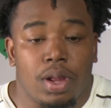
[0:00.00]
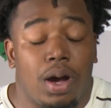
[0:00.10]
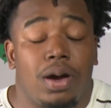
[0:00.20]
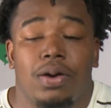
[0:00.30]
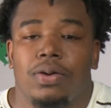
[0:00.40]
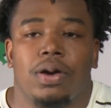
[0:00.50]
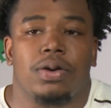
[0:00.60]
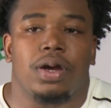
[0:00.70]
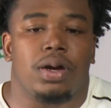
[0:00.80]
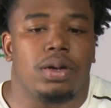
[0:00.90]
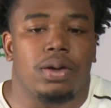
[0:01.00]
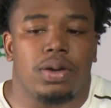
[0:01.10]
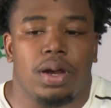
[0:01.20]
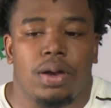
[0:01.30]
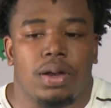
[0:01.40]
Oh, no doubt, no
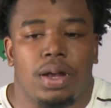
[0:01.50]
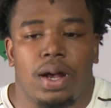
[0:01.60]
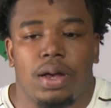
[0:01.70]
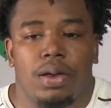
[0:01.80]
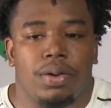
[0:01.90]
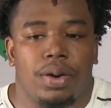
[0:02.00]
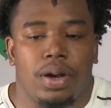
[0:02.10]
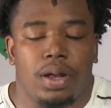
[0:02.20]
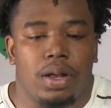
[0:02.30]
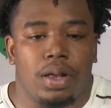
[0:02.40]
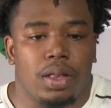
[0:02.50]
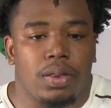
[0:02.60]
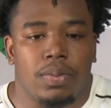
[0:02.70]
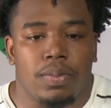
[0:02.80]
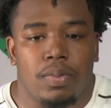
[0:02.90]
doubt. I owe
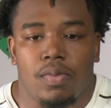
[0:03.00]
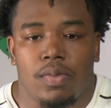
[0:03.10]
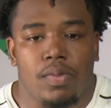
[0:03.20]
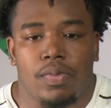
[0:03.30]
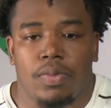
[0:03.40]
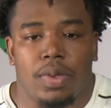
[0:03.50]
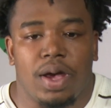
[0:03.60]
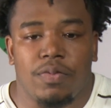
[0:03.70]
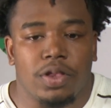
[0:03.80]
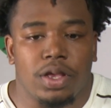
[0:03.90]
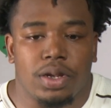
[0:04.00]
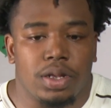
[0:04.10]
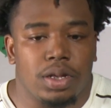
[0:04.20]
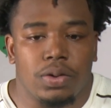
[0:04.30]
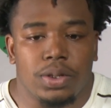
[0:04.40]
everything
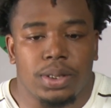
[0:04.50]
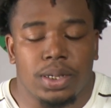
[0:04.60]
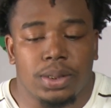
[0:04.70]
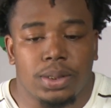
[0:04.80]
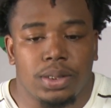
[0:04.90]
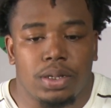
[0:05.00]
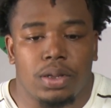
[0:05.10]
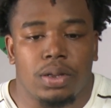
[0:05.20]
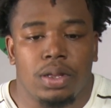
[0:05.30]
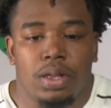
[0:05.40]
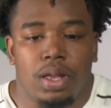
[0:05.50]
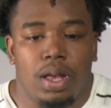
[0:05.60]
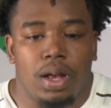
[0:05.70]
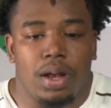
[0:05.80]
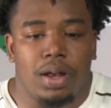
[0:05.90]
to North Texas, you
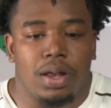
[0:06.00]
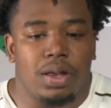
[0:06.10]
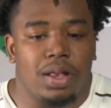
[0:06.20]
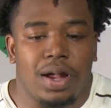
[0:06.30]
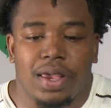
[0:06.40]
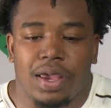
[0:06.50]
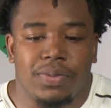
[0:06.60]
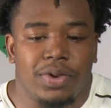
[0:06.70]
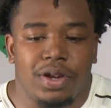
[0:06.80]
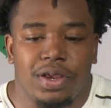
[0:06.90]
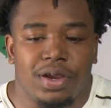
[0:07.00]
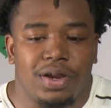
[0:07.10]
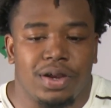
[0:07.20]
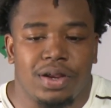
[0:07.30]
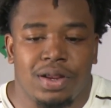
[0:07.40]
know. I came in
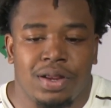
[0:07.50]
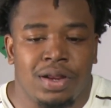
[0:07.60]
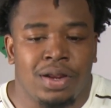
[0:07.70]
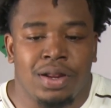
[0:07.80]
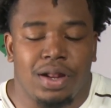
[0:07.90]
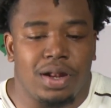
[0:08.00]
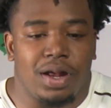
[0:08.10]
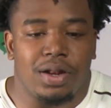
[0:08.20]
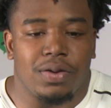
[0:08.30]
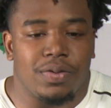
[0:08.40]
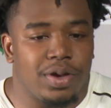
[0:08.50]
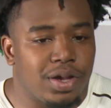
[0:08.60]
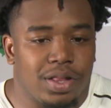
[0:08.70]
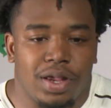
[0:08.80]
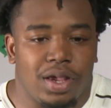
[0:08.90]
here not
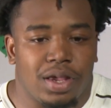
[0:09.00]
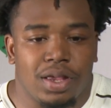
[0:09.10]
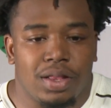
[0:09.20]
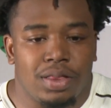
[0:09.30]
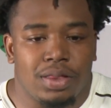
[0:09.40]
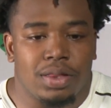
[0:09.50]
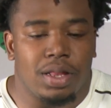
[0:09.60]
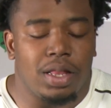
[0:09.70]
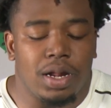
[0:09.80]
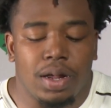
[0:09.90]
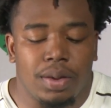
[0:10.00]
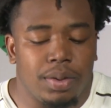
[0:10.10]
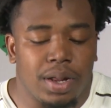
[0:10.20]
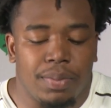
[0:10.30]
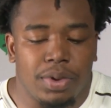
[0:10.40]
knowing, like,
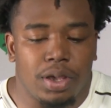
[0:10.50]
not